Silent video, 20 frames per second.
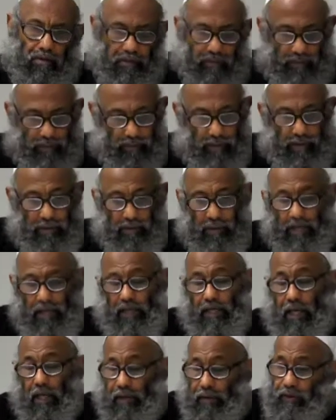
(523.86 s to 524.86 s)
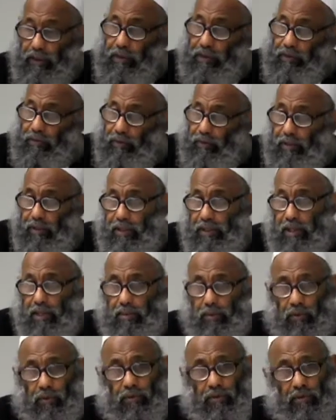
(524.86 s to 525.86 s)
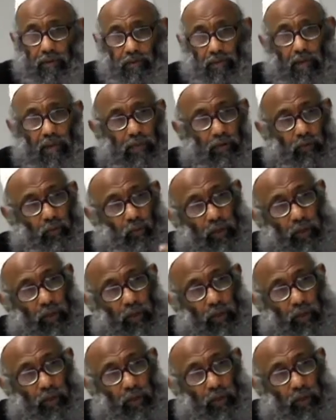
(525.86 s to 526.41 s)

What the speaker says: then they can agree, for example, that